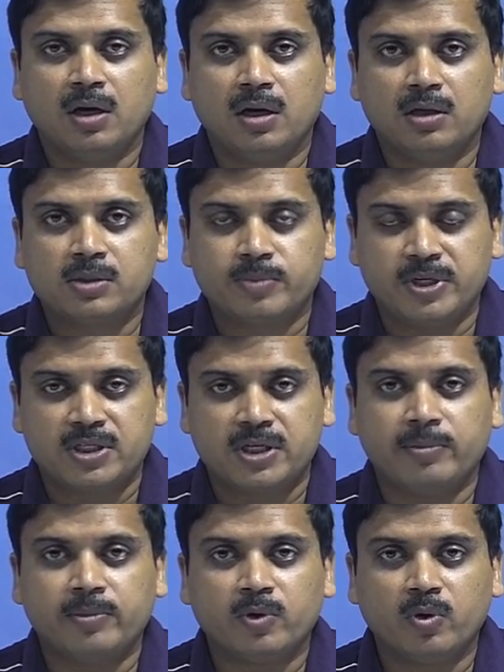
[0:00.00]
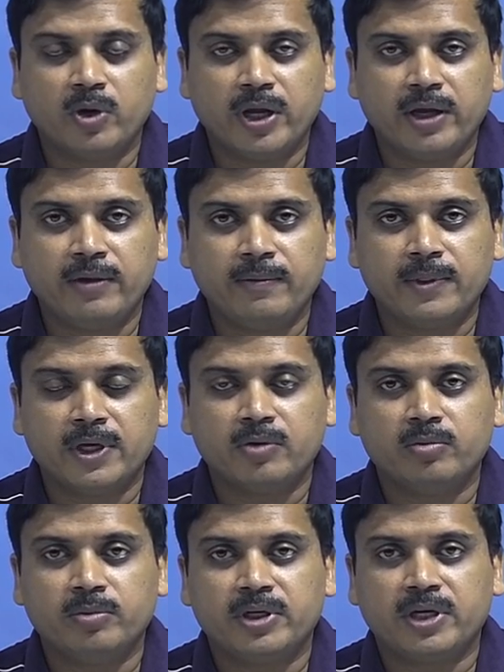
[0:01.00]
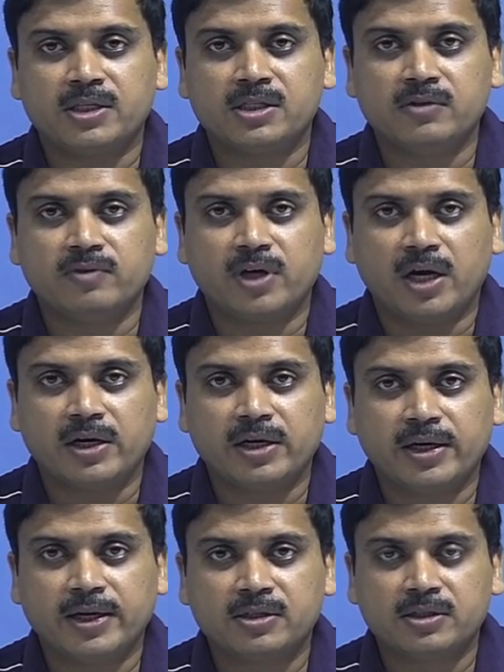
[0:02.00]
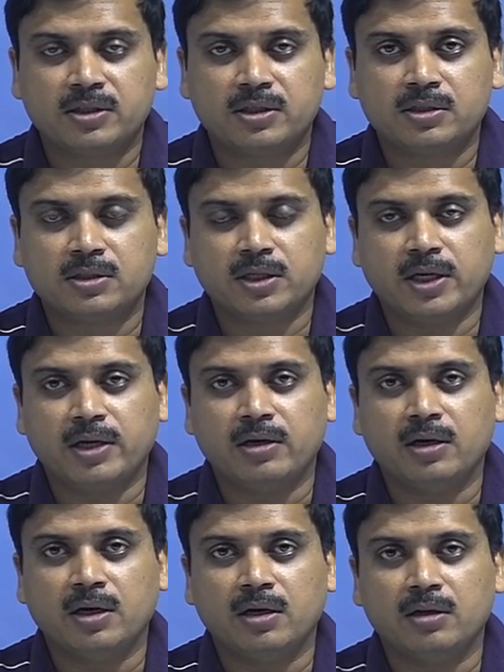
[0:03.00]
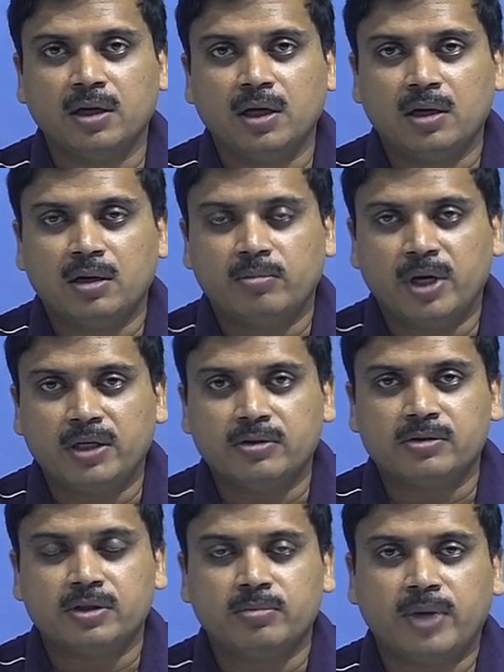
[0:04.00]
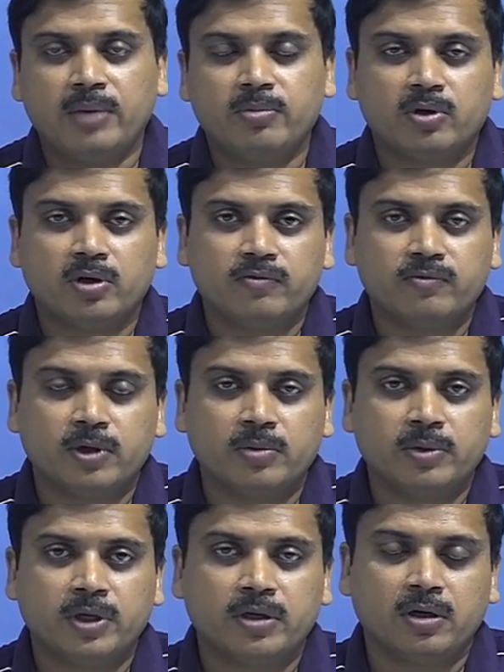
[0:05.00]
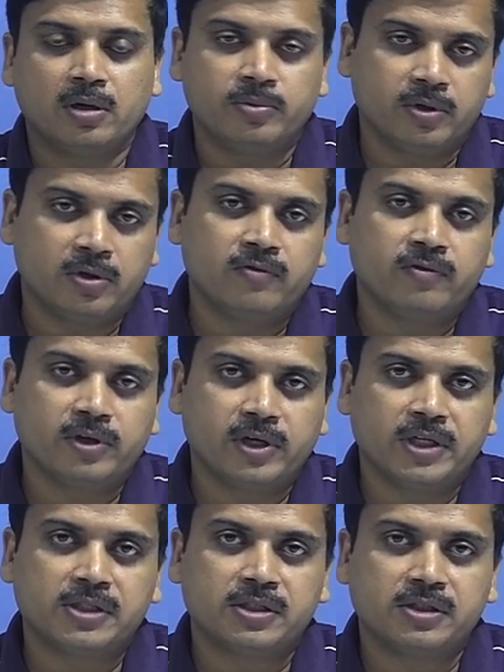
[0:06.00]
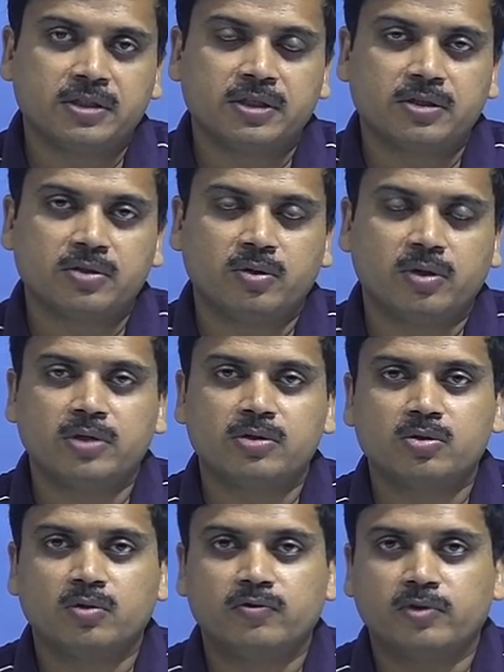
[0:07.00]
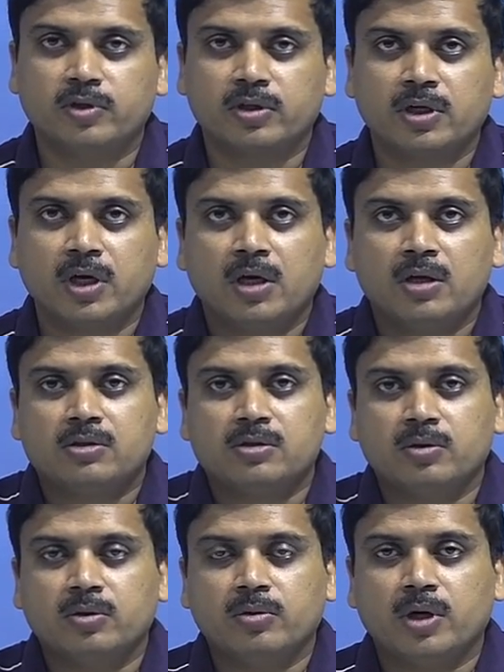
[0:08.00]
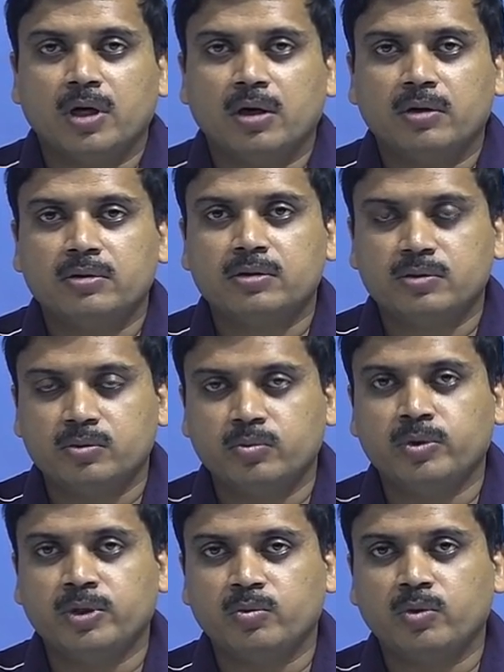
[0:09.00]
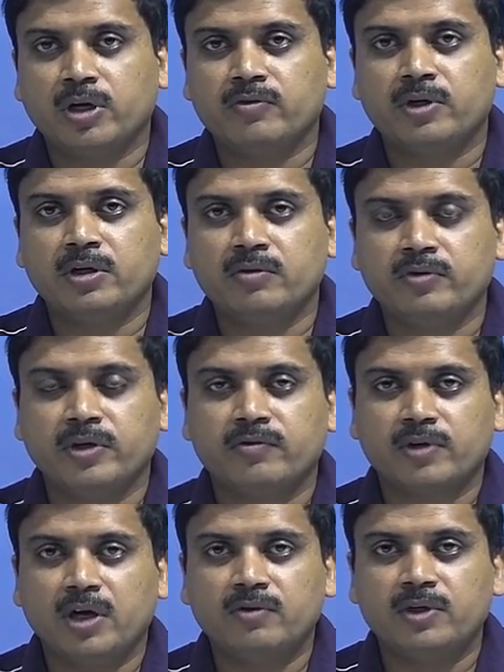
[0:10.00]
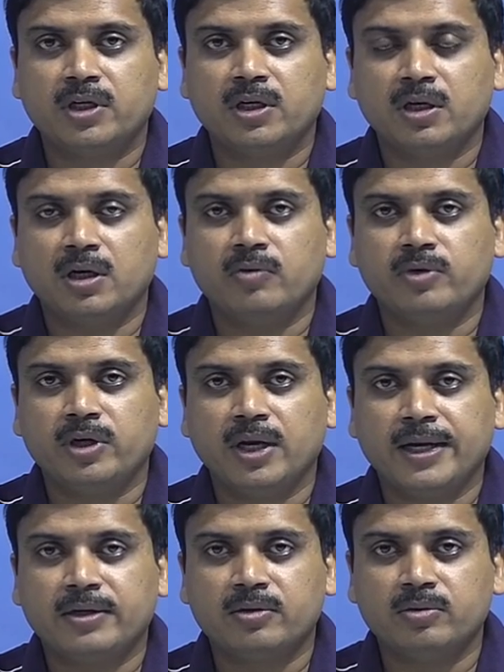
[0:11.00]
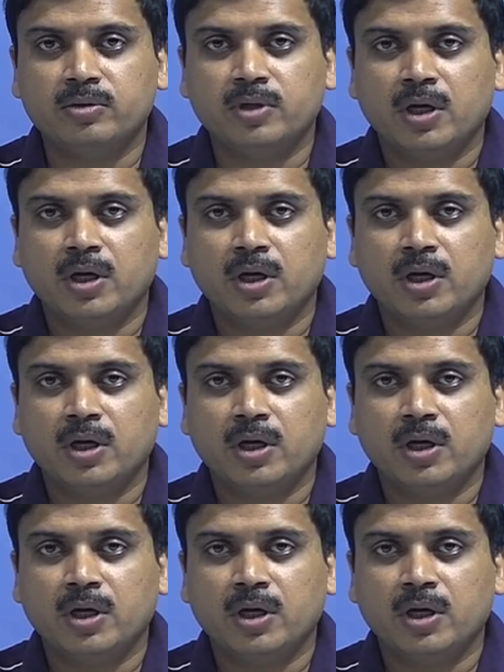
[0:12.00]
space-time coding, there could be transceiver architectures and multi-user MIMO configurations, and so on and so forth. So with whatever we have covered, we'd like to